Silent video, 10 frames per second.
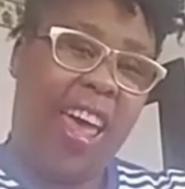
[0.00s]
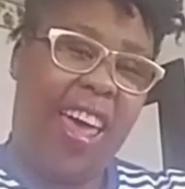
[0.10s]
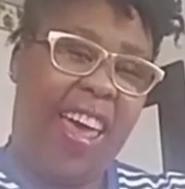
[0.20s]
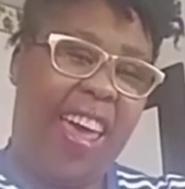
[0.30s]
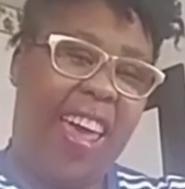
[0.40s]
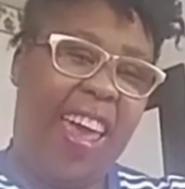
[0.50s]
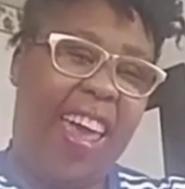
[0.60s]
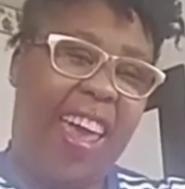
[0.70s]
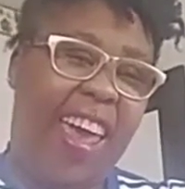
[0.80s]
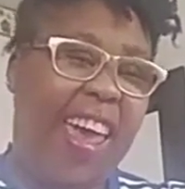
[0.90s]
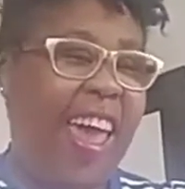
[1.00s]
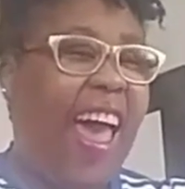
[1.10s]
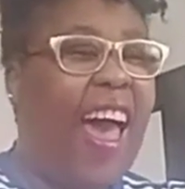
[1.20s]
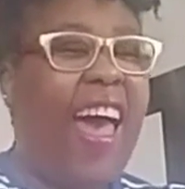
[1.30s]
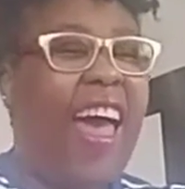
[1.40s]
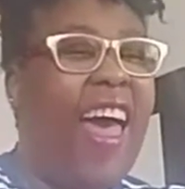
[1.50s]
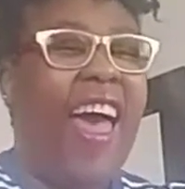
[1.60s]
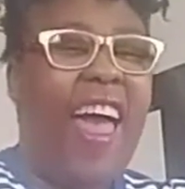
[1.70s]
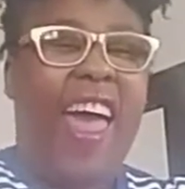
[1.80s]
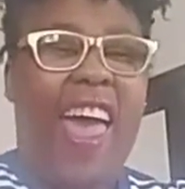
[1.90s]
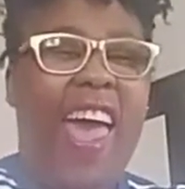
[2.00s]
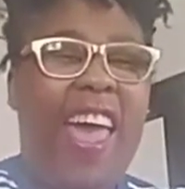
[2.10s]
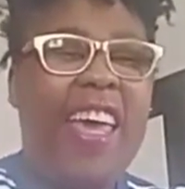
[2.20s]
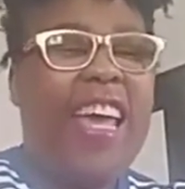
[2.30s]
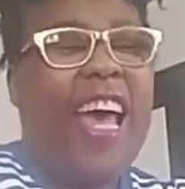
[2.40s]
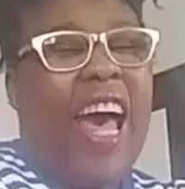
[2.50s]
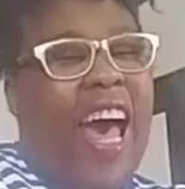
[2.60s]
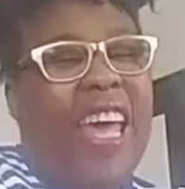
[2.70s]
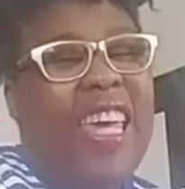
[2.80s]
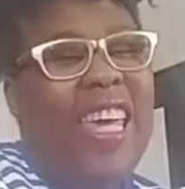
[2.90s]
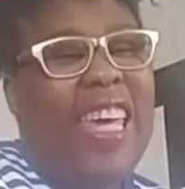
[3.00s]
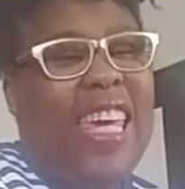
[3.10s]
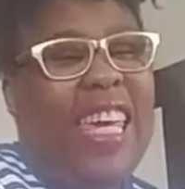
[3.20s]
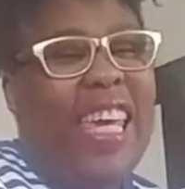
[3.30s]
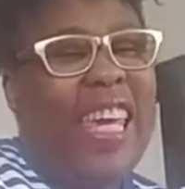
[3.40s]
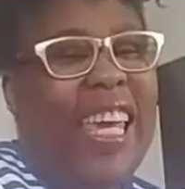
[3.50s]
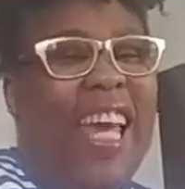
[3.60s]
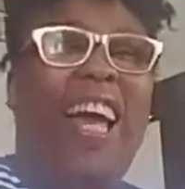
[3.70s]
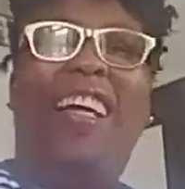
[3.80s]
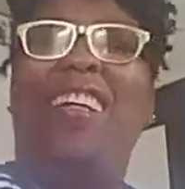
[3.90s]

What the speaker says: hey. Hi. Hi.